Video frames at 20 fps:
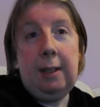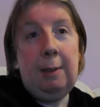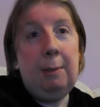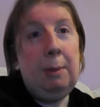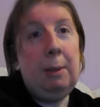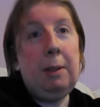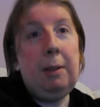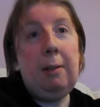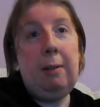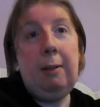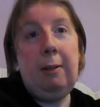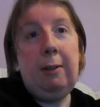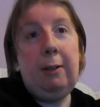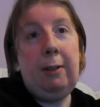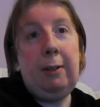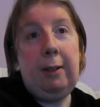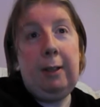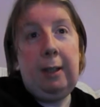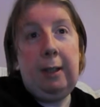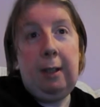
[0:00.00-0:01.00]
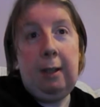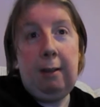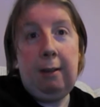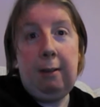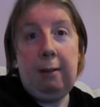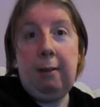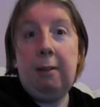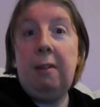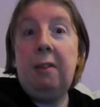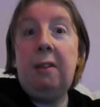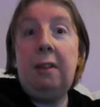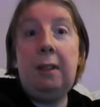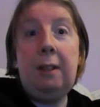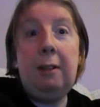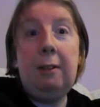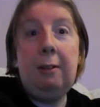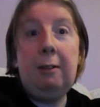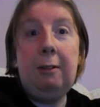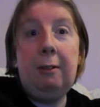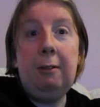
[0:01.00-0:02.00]
amongst other things,
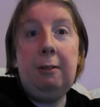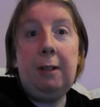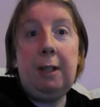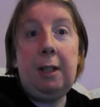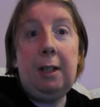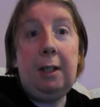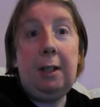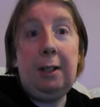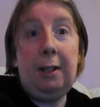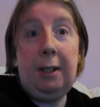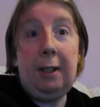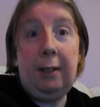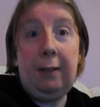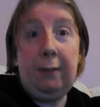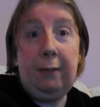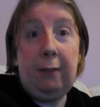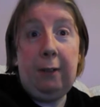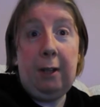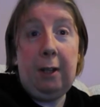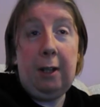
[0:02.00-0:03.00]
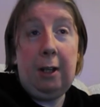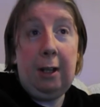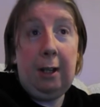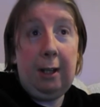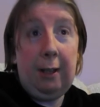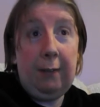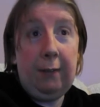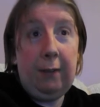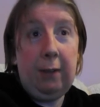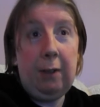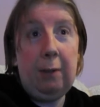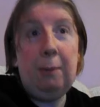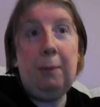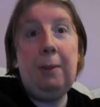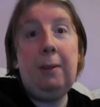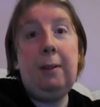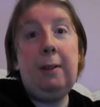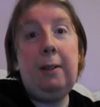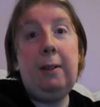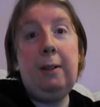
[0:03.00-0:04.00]
something called an
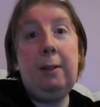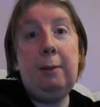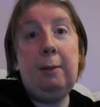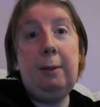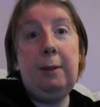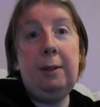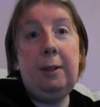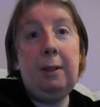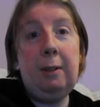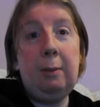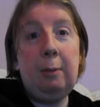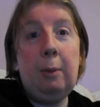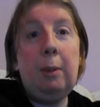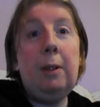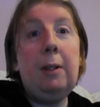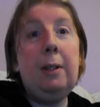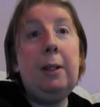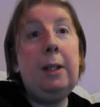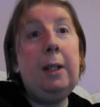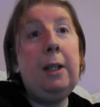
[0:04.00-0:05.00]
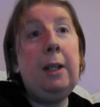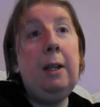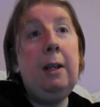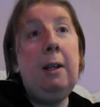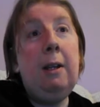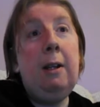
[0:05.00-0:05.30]
alethiometer, which is why